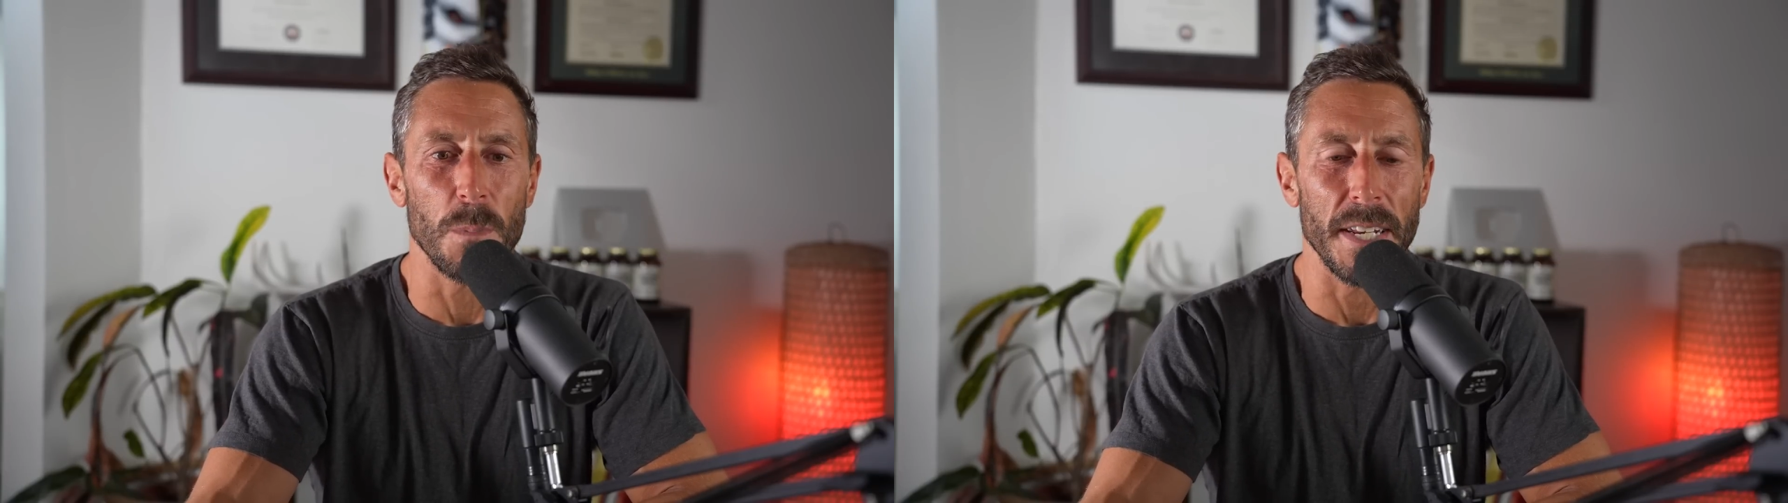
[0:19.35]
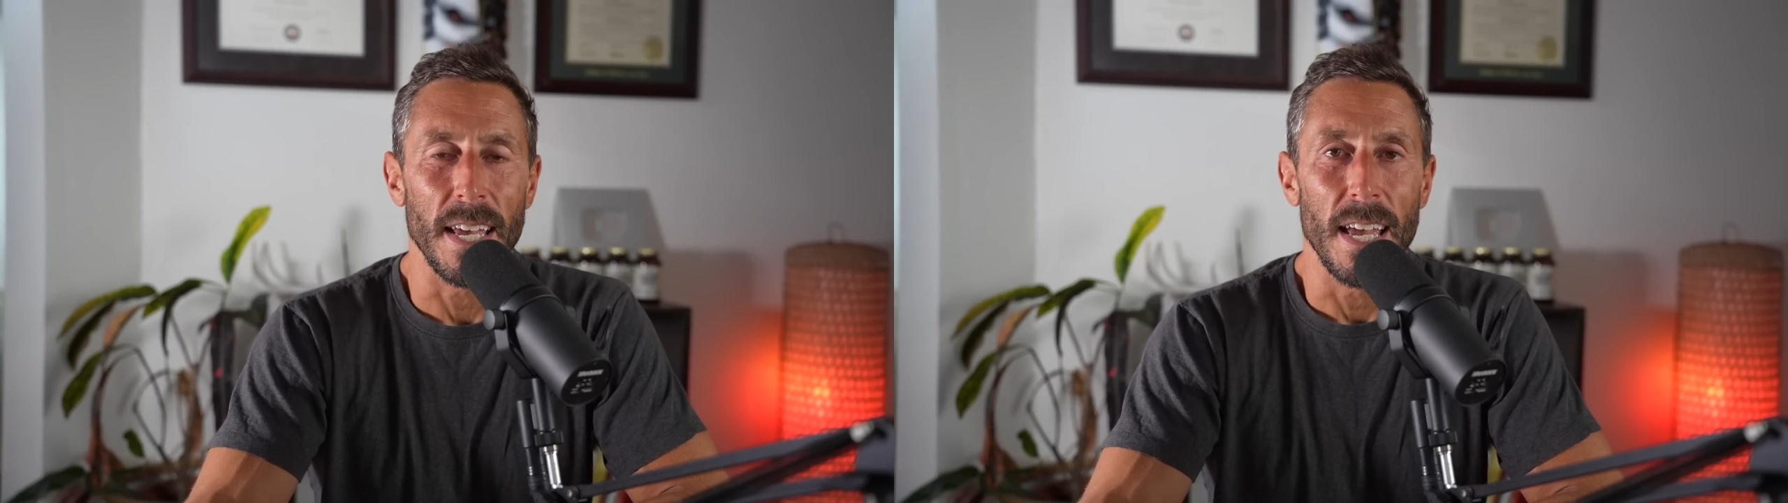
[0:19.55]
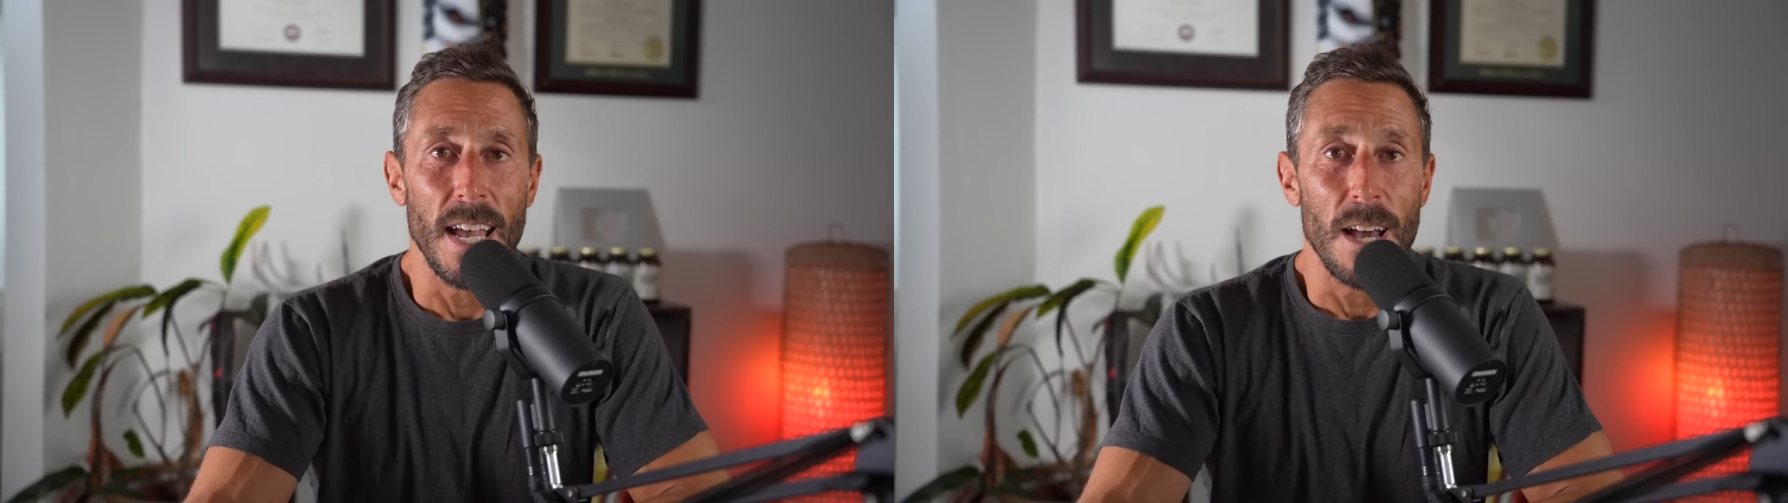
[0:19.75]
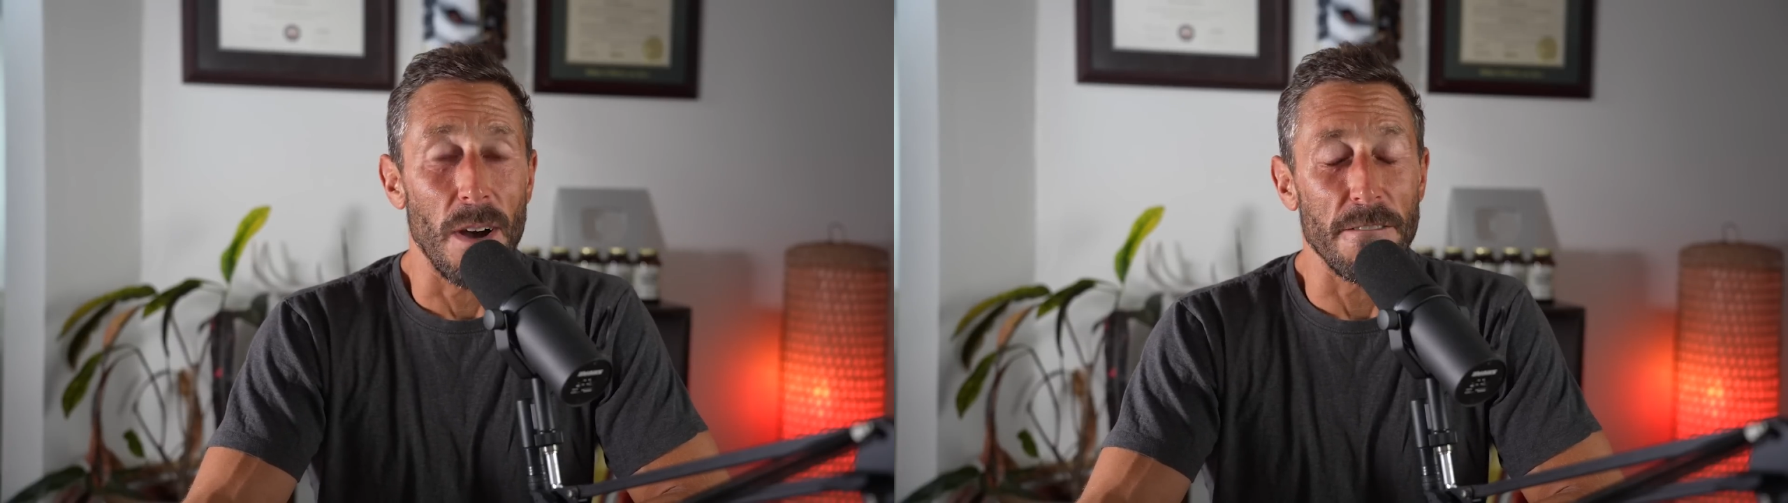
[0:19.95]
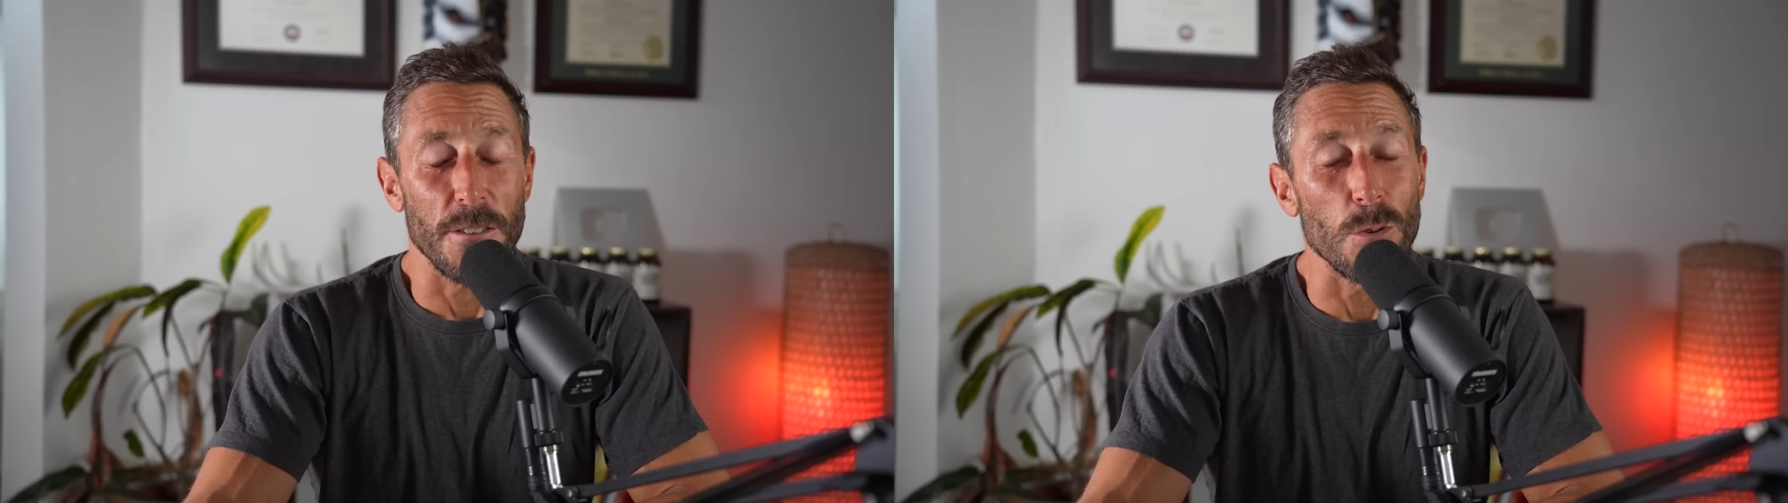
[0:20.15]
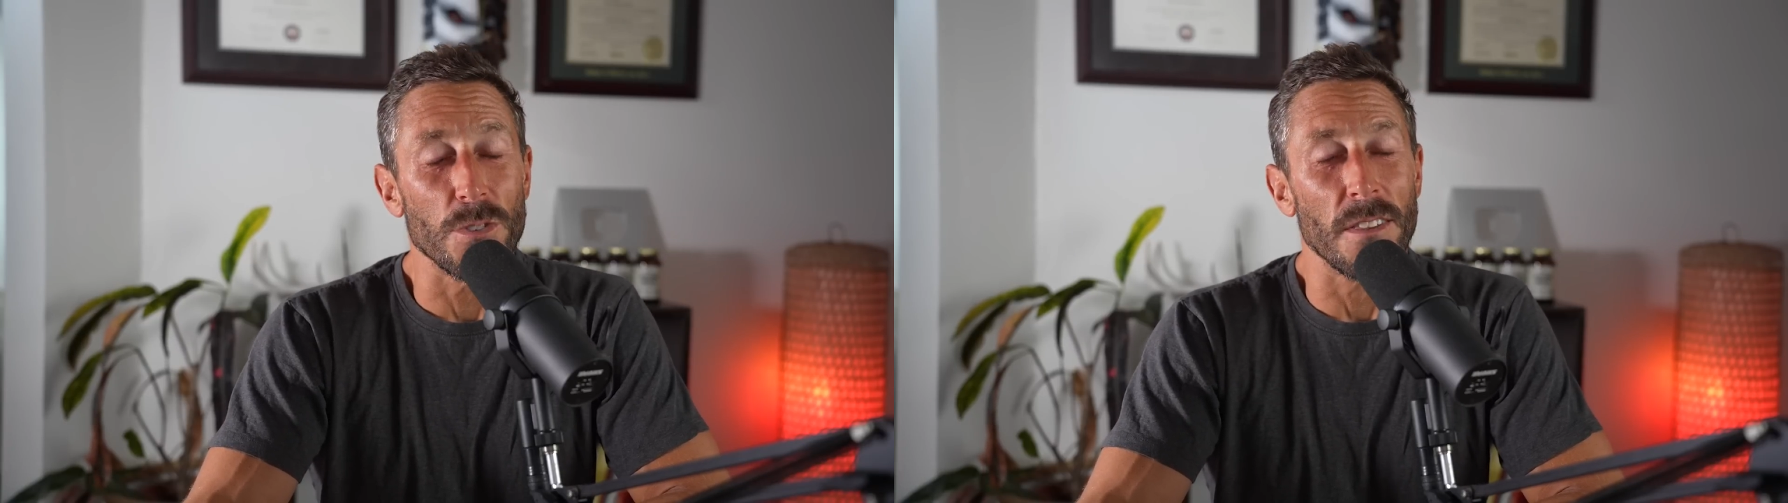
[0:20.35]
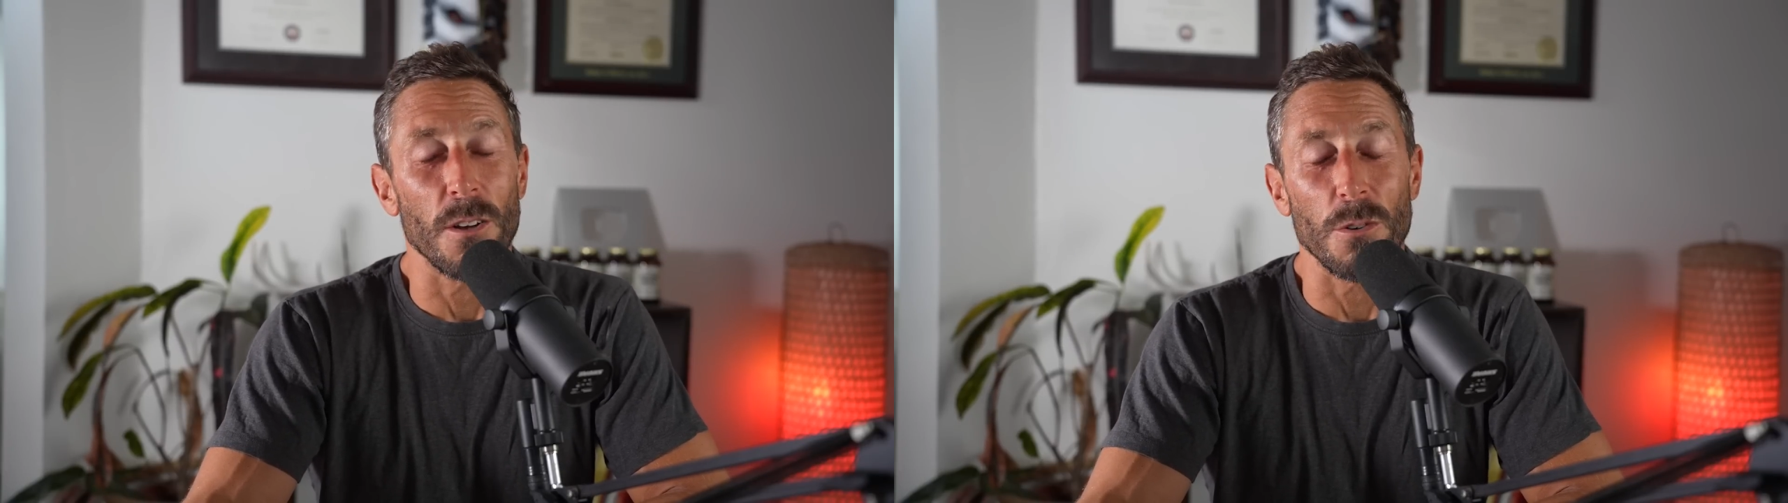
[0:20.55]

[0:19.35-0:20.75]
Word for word: But my views on